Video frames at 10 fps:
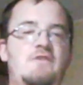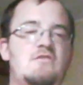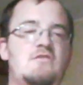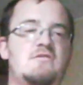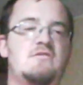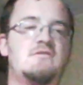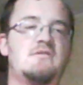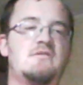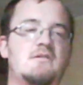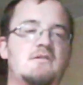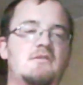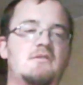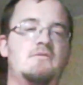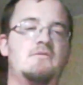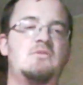Uh, Candy
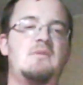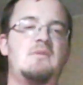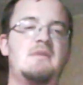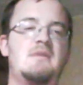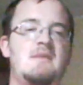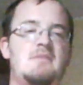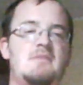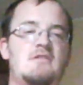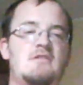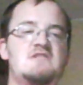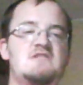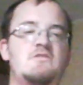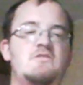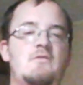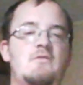said, From my understanding, she was
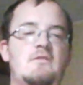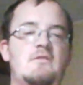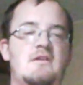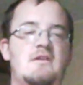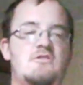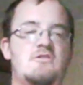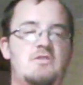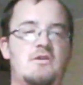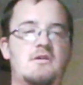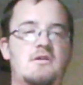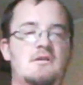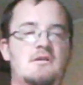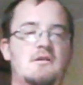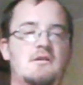ostracized from her normal group and looking for friends.